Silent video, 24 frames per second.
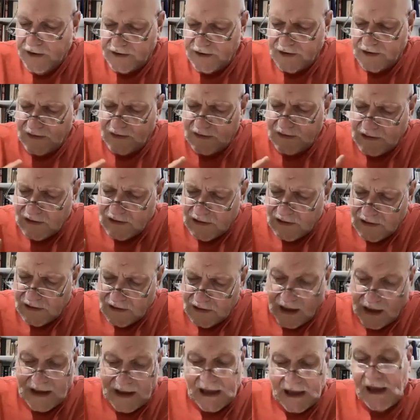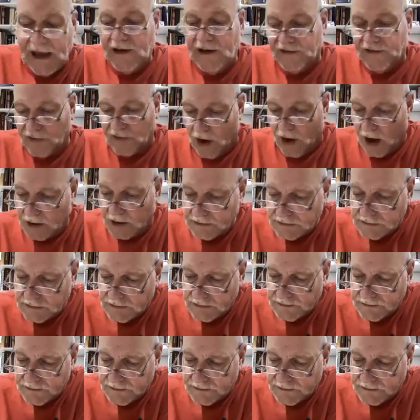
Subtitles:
Just like Esau,